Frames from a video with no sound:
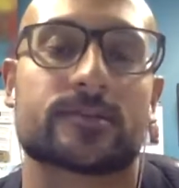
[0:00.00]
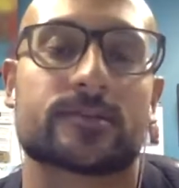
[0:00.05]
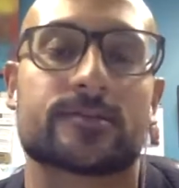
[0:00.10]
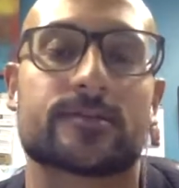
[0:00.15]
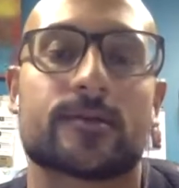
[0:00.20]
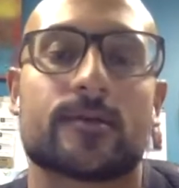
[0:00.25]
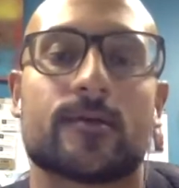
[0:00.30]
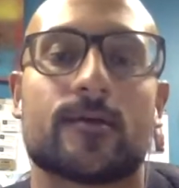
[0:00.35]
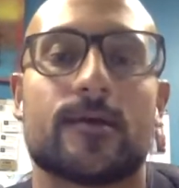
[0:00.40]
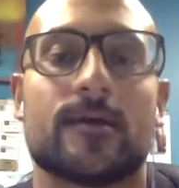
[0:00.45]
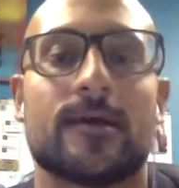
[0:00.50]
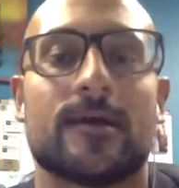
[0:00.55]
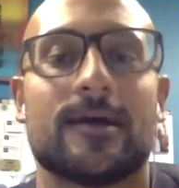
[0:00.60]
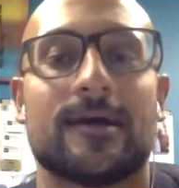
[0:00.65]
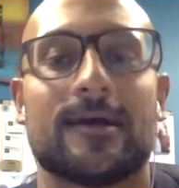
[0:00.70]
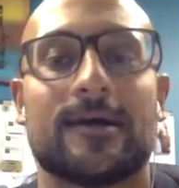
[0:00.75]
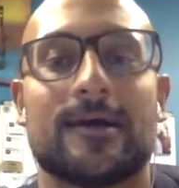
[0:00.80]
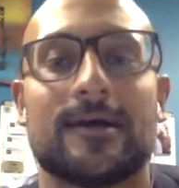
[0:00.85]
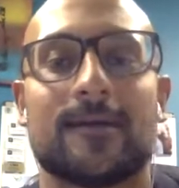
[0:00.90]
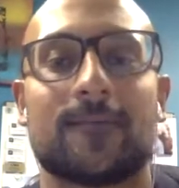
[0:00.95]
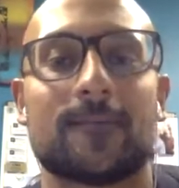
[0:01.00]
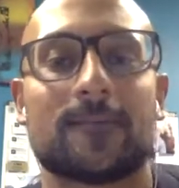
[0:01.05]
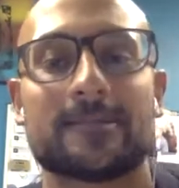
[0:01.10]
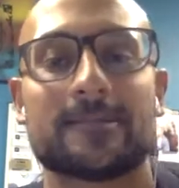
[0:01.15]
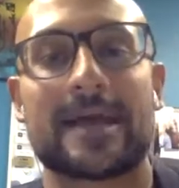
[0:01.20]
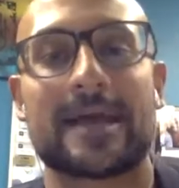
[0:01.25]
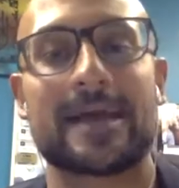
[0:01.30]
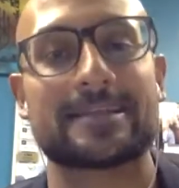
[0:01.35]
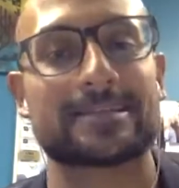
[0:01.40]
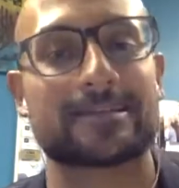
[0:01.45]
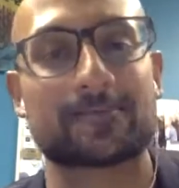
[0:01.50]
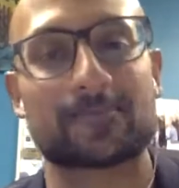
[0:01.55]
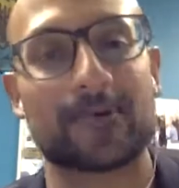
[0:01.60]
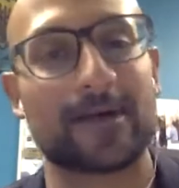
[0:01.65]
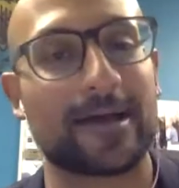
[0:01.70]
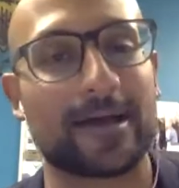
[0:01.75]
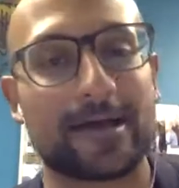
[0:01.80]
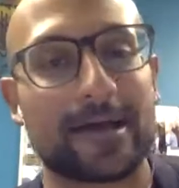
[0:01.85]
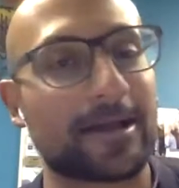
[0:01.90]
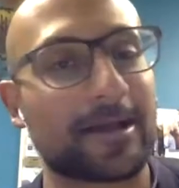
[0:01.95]
And so that is a
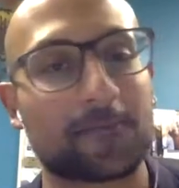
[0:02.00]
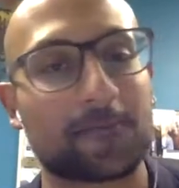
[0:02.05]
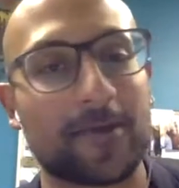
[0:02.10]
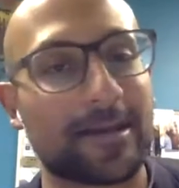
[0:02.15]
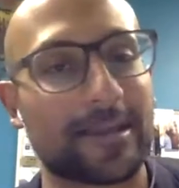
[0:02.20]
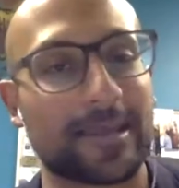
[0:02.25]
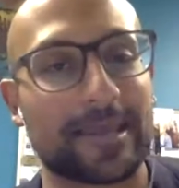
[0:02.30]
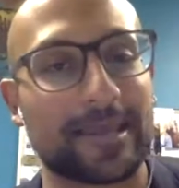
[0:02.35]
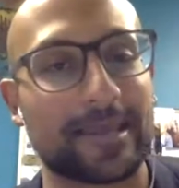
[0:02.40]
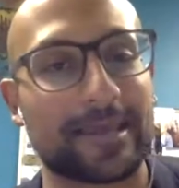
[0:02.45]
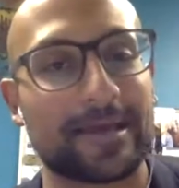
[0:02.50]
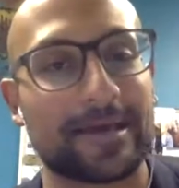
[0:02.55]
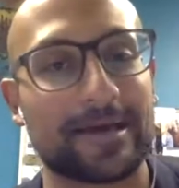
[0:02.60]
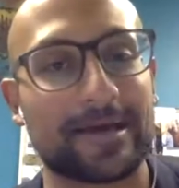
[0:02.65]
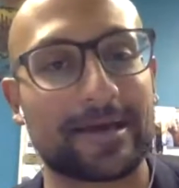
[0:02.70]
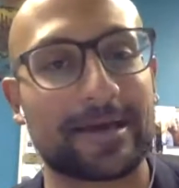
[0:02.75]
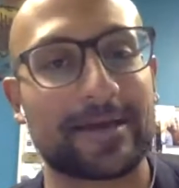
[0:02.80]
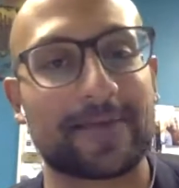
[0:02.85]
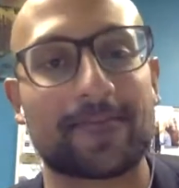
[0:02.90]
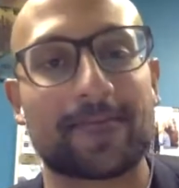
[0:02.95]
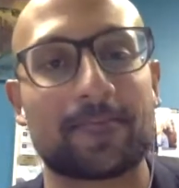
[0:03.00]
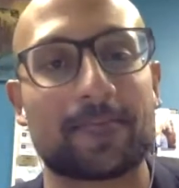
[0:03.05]
running kind of a